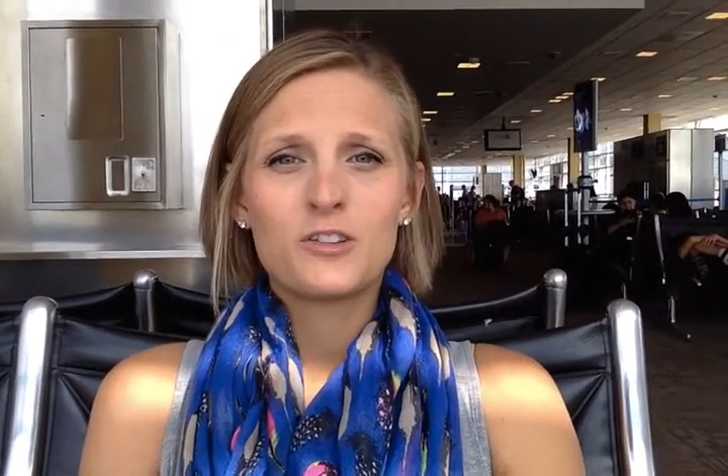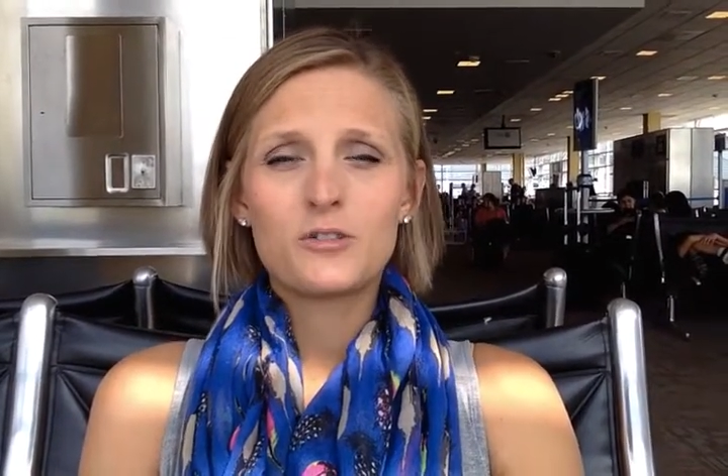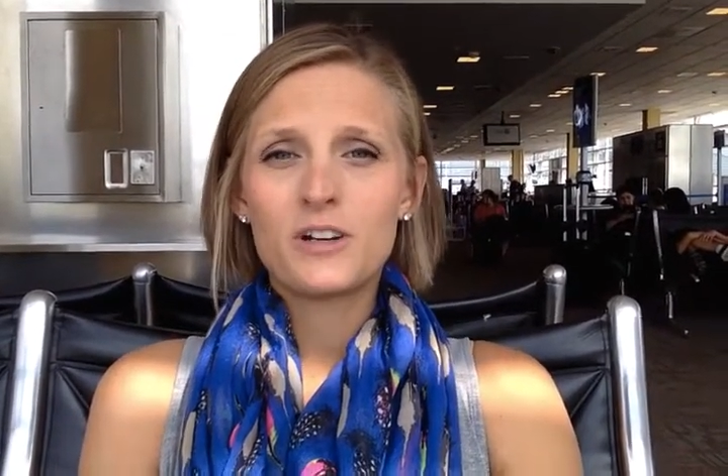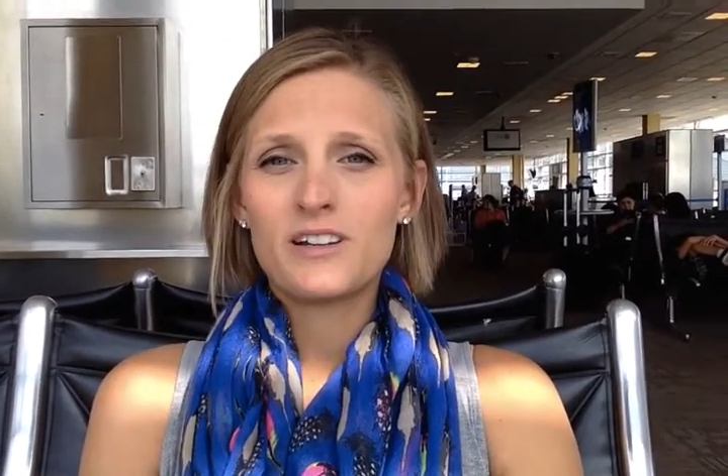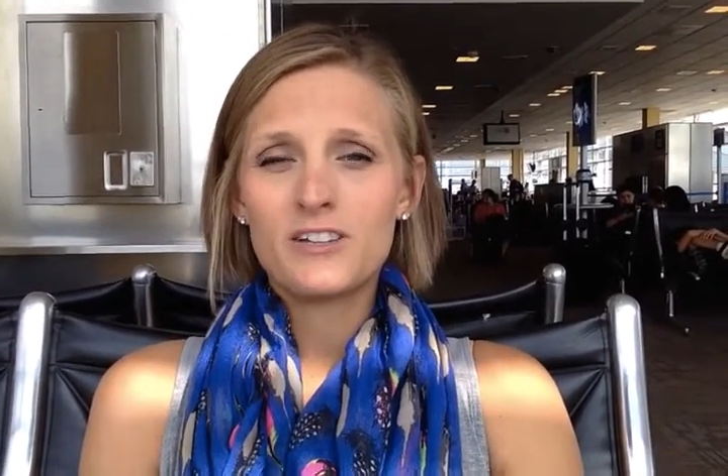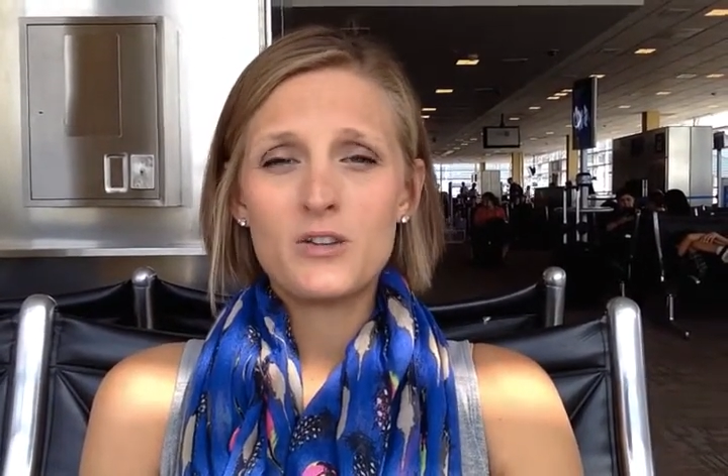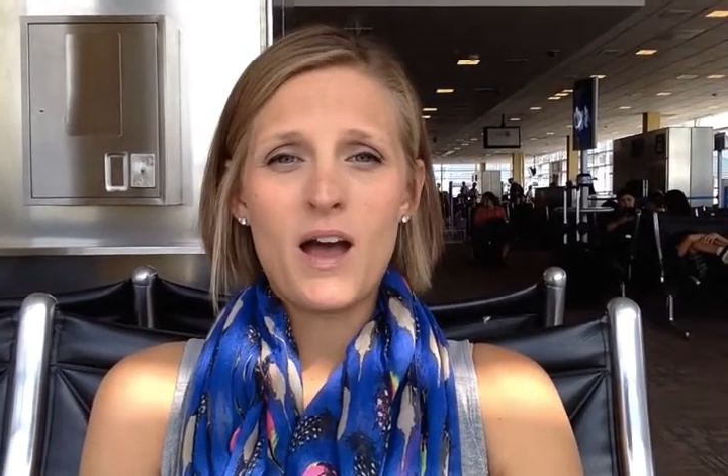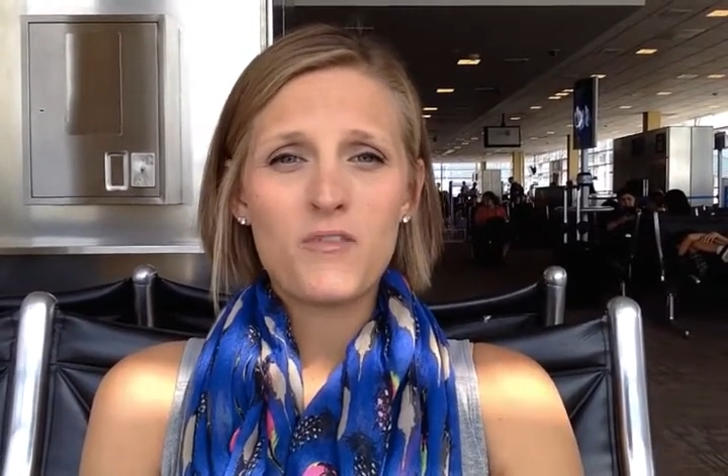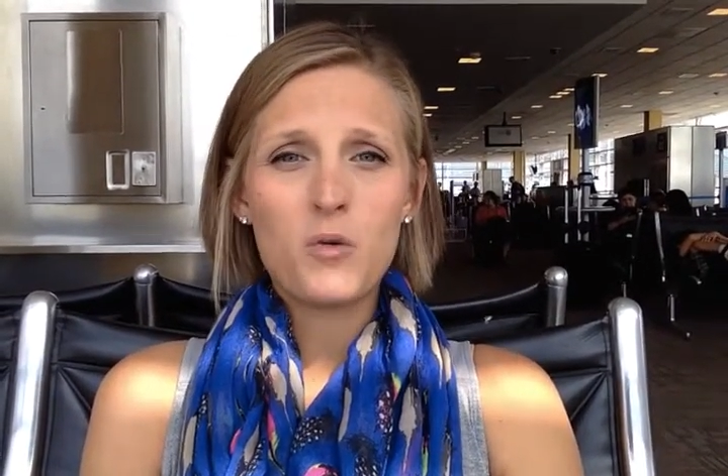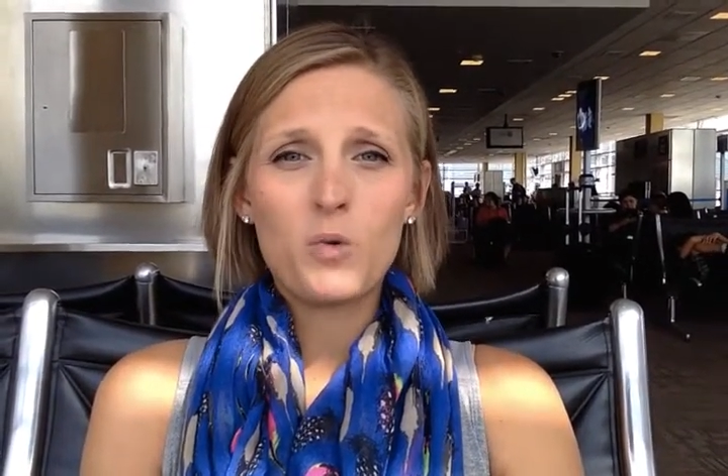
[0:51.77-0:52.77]
Lord, you
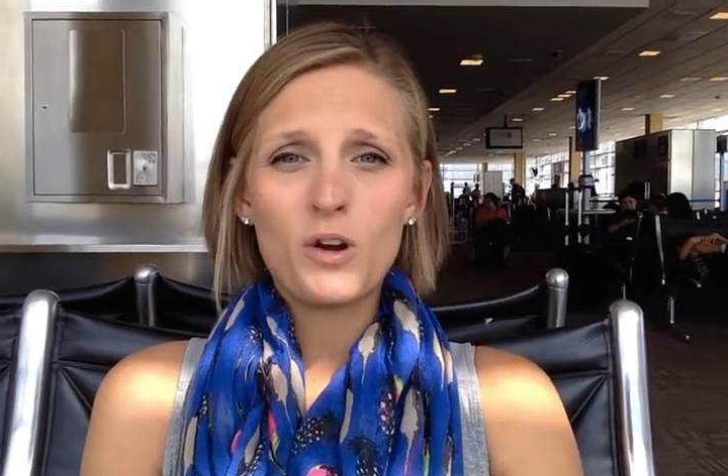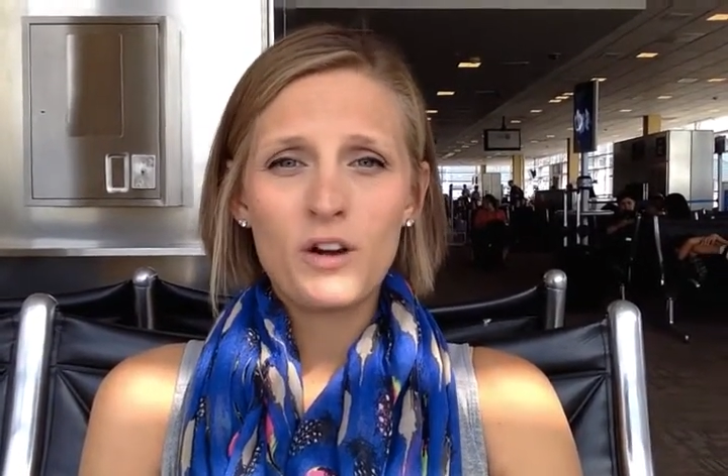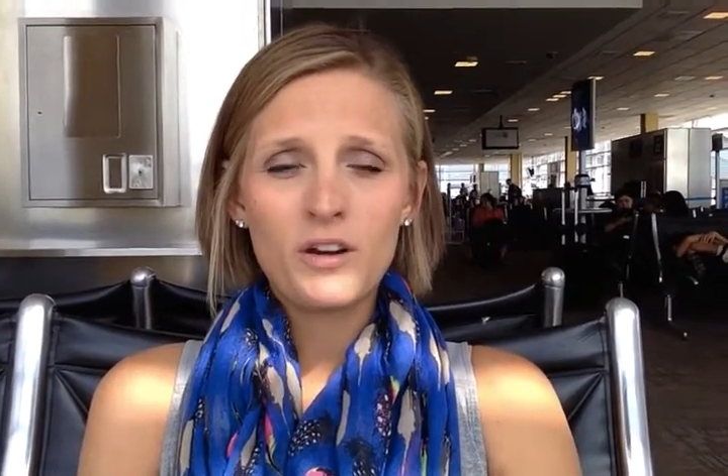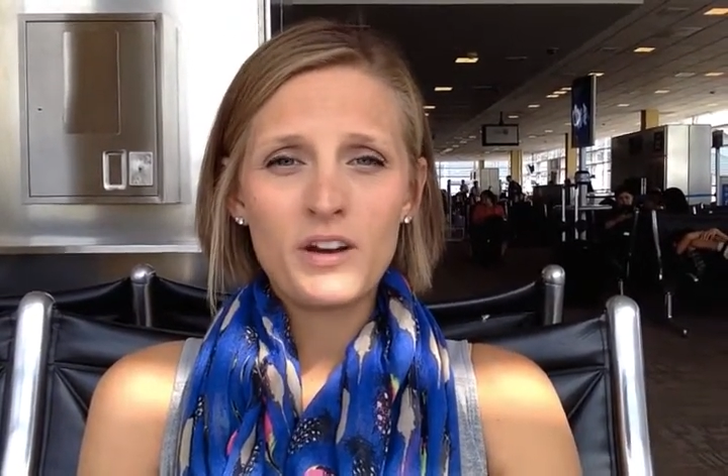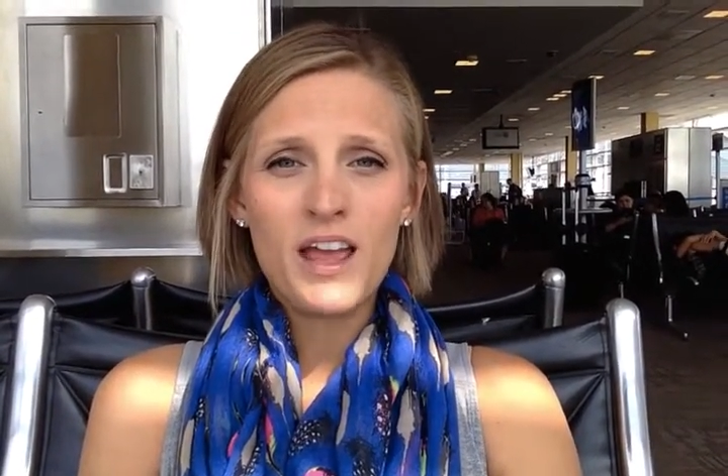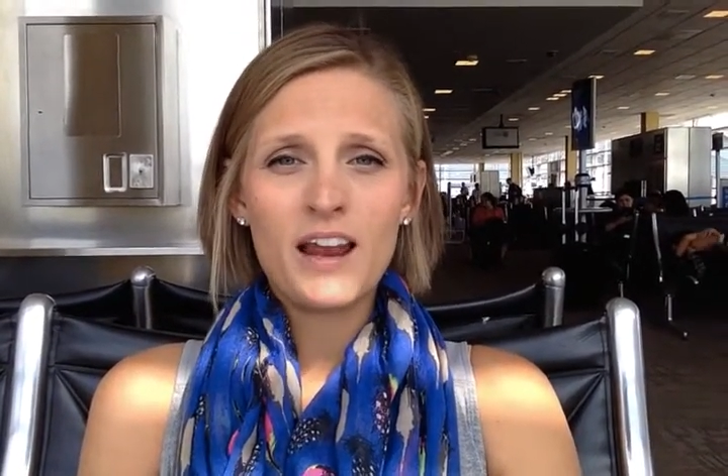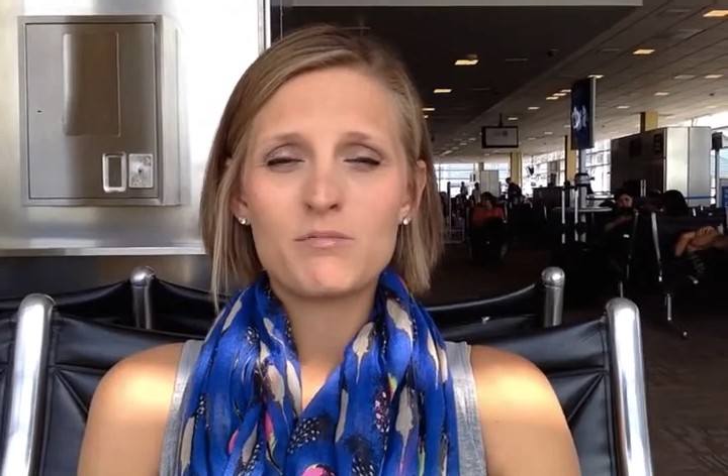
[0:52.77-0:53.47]
have a word, and